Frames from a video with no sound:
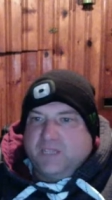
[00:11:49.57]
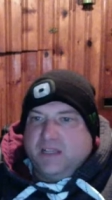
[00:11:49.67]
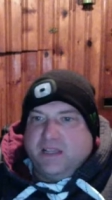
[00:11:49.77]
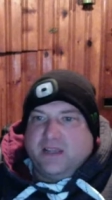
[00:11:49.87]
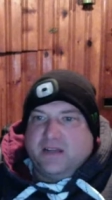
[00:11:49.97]

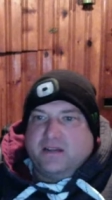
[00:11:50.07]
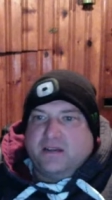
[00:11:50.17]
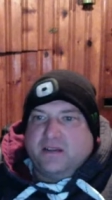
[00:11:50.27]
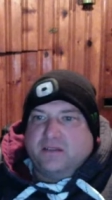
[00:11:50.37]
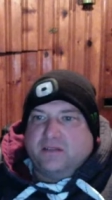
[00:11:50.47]
and
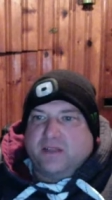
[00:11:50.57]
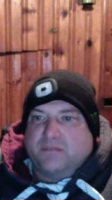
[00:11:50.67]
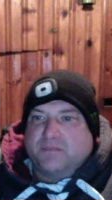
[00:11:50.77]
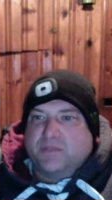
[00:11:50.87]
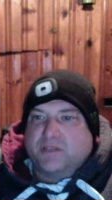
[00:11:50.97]

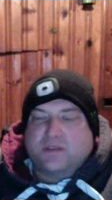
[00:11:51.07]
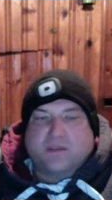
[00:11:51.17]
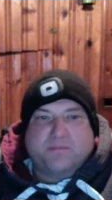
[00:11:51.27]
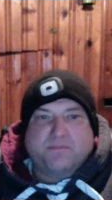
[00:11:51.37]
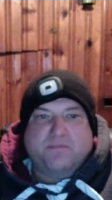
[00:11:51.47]
like just
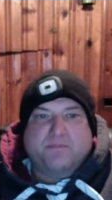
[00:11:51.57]
the